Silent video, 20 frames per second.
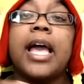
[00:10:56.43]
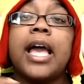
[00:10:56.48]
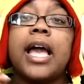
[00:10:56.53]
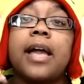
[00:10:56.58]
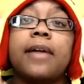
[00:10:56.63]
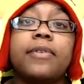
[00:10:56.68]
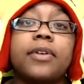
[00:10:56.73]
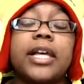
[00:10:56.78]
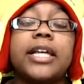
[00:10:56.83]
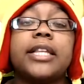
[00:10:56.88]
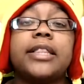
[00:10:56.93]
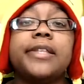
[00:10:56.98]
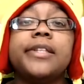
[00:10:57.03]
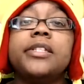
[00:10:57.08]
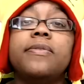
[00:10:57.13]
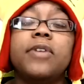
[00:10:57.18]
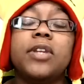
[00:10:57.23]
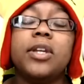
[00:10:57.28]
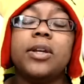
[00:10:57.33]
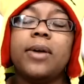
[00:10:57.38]
If you like
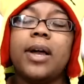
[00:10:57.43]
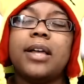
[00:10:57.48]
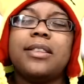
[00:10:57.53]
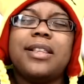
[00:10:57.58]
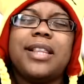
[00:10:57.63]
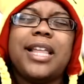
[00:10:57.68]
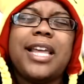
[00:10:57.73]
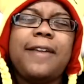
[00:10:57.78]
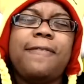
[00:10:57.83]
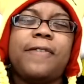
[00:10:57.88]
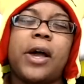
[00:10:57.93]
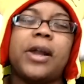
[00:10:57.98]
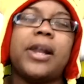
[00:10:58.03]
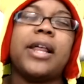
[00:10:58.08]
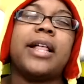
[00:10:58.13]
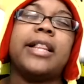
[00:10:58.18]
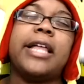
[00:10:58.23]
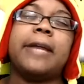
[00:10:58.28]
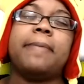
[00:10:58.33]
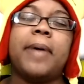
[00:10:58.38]
this video, hug the life out of
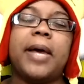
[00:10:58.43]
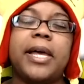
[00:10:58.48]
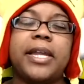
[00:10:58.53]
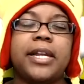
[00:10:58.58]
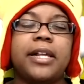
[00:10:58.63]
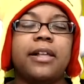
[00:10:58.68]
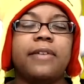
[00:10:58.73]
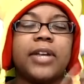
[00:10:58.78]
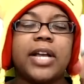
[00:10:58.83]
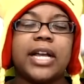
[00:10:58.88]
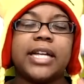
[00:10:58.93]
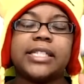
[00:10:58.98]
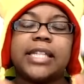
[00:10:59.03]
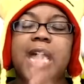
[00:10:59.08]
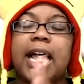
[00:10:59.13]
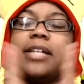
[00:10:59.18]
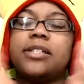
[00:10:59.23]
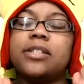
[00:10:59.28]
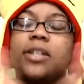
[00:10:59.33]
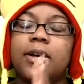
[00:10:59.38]
that like button. I love you guys
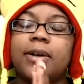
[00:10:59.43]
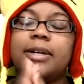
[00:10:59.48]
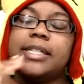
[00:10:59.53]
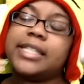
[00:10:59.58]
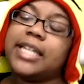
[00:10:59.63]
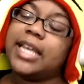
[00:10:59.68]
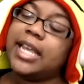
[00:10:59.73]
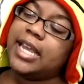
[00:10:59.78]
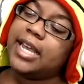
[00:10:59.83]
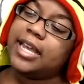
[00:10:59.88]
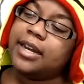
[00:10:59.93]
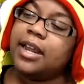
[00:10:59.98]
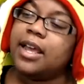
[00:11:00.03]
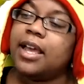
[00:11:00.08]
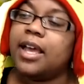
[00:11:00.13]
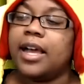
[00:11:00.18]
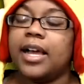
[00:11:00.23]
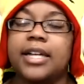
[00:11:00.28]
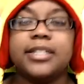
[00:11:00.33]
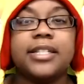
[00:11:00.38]
as always. And
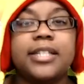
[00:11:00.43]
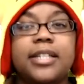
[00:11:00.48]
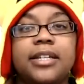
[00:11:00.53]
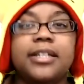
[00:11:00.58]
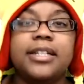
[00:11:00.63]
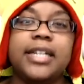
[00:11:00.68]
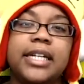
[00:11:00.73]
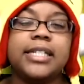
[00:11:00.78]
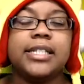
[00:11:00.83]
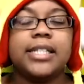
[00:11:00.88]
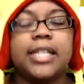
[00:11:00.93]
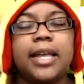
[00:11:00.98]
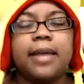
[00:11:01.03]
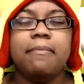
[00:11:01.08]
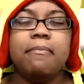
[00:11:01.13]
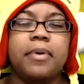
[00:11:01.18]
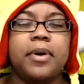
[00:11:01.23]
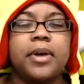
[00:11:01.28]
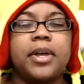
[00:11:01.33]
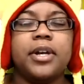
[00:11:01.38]
until next
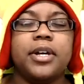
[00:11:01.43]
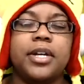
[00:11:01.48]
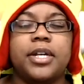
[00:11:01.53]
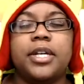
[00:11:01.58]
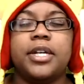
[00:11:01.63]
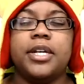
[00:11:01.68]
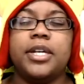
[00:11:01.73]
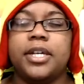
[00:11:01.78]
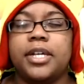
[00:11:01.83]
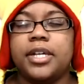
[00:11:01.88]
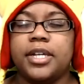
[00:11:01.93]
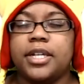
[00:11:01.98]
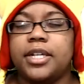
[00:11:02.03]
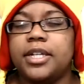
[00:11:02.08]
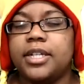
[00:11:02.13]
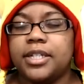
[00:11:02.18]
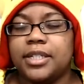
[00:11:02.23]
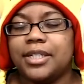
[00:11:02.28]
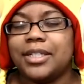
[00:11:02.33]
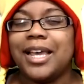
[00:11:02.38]
time,
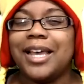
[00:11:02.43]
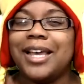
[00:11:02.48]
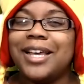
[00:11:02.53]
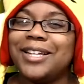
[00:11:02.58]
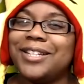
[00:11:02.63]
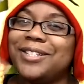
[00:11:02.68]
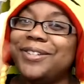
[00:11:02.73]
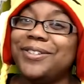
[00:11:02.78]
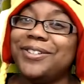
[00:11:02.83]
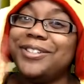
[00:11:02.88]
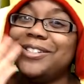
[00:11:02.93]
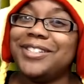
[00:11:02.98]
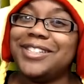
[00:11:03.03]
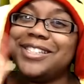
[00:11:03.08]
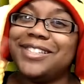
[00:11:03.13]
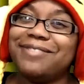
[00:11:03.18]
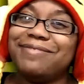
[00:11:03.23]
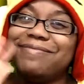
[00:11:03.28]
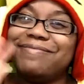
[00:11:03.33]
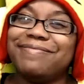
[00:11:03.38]
buddies, toodles.